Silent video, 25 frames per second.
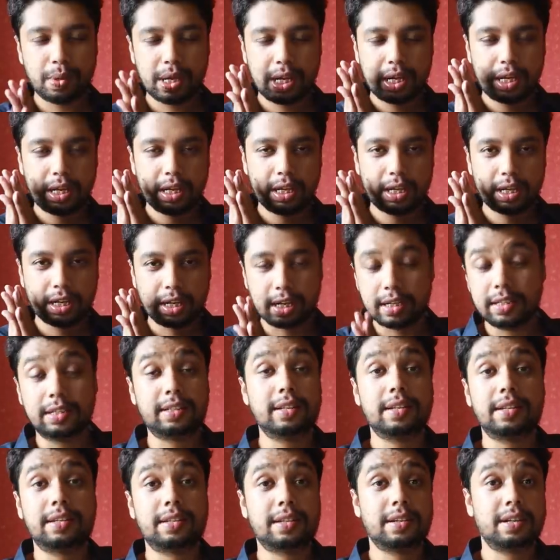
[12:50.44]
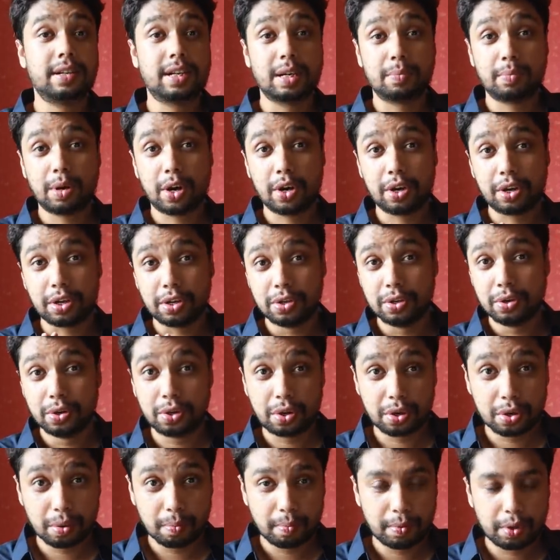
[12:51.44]
be consistent about
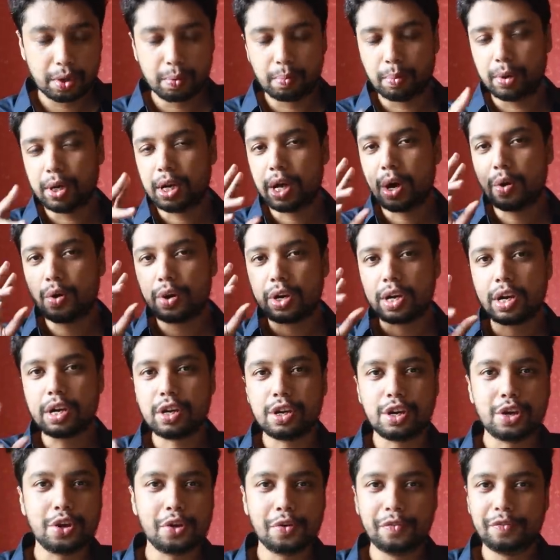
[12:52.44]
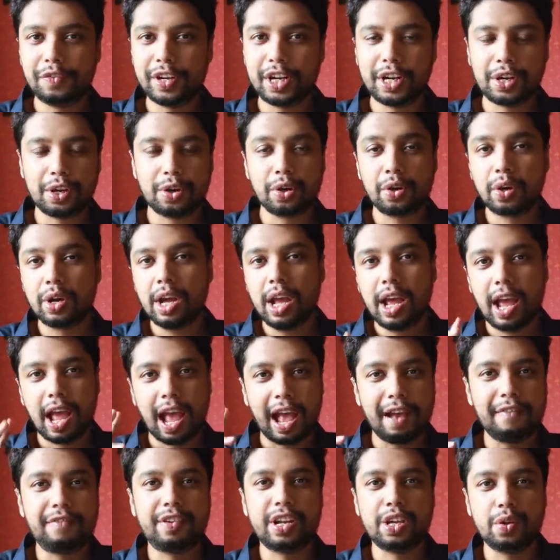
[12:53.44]
YouTube, to put out a new video
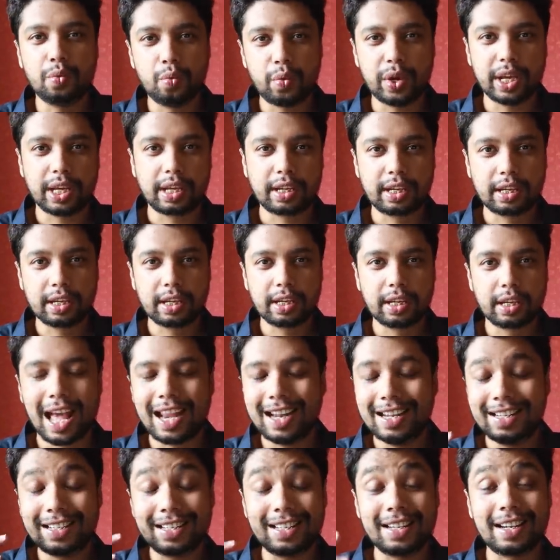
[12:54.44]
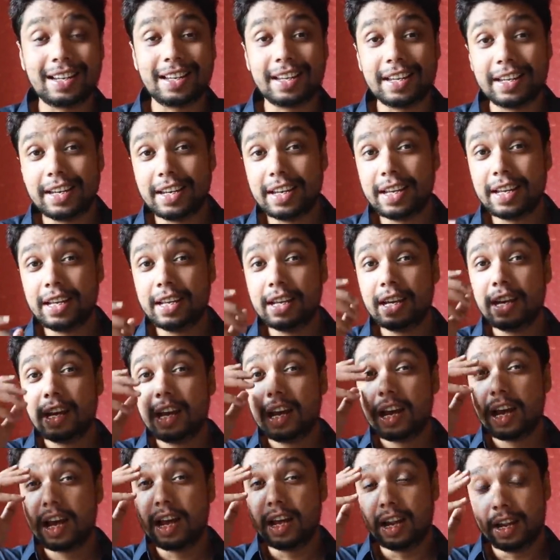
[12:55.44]
every week. And it's really,
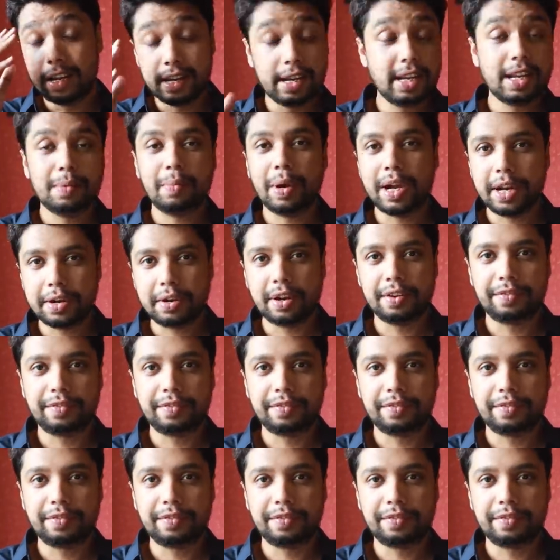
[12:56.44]
really made a